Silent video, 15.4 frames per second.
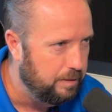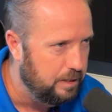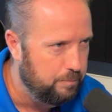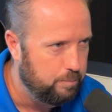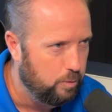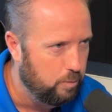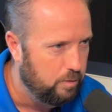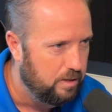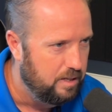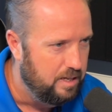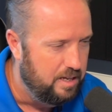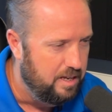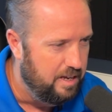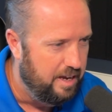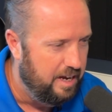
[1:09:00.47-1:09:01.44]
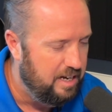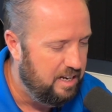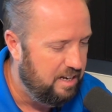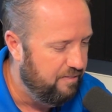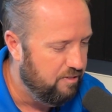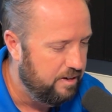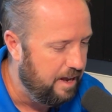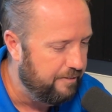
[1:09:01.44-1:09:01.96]
people. And
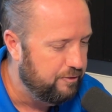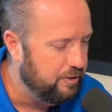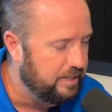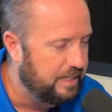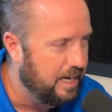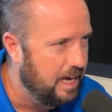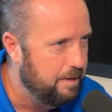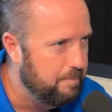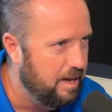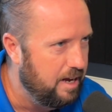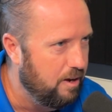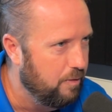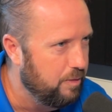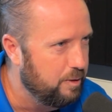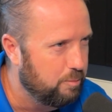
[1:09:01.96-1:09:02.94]
even after he came out,